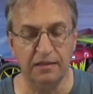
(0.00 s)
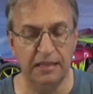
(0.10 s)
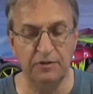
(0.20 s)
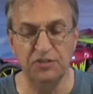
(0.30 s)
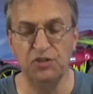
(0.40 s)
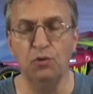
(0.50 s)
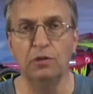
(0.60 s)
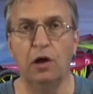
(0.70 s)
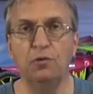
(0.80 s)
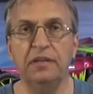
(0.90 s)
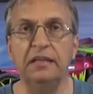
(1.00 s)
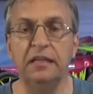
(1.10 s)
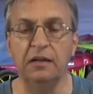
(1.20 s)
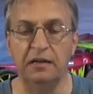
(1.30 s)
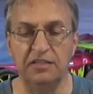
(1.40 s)
There is no load in
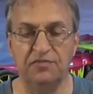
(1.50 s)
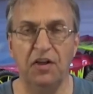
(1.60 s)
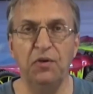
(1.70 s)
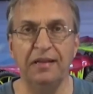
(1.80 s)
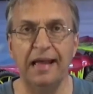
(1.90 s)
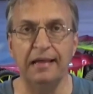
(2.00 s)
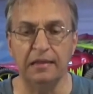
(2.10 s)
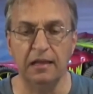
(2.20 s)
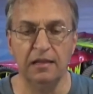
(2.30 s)
here. It's very light.